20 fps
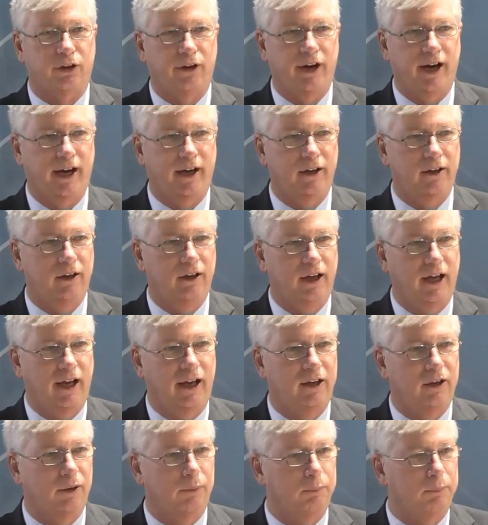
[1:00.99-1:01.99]
are headed
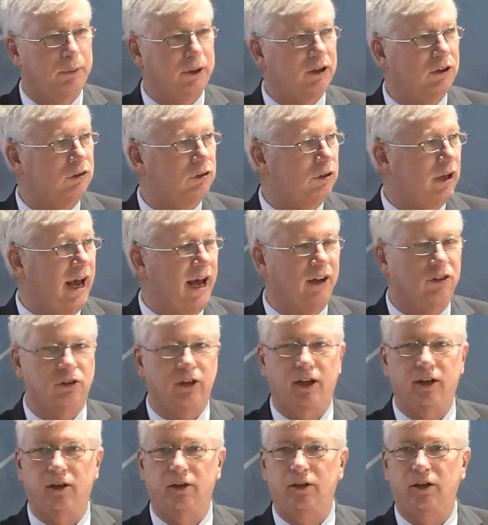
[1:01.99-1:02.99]
and the biggest
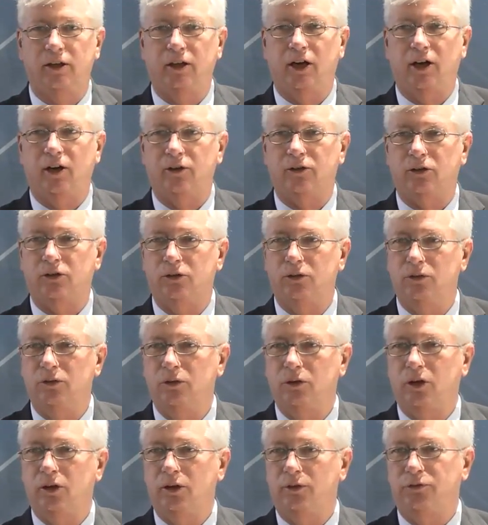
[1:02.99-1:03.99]
asset in our
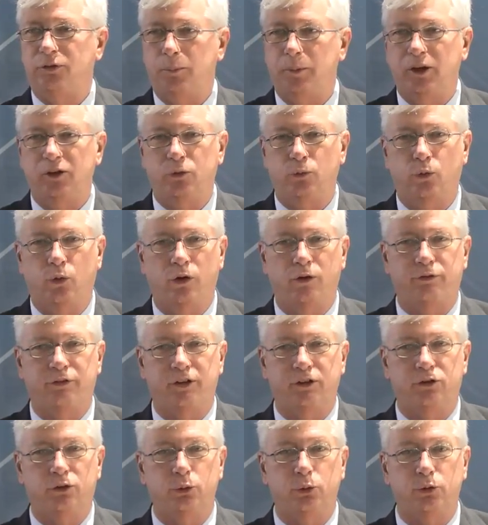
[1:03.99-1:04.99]
information
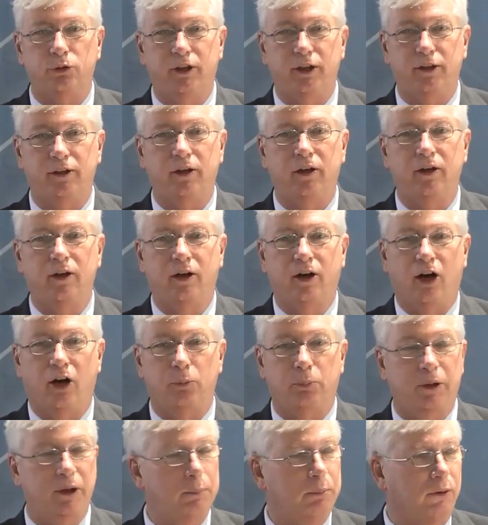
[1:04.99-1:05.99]
warfare toolkit our
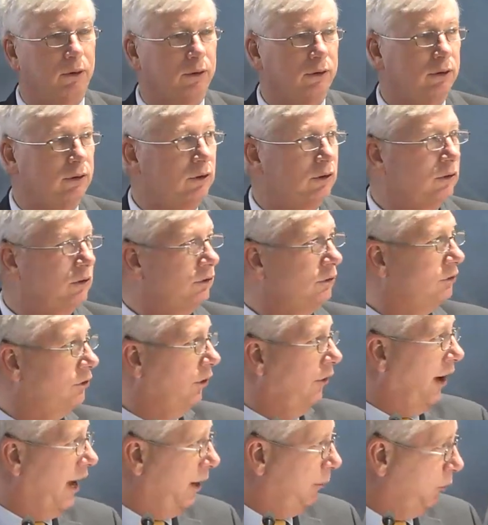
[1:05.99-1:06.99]
people.
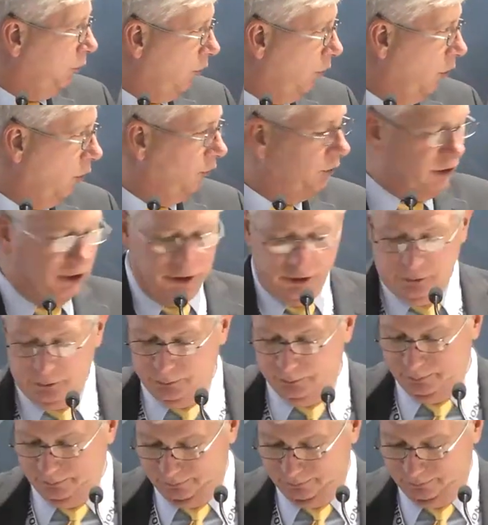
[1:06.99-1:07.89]
So, Admiral, over to you.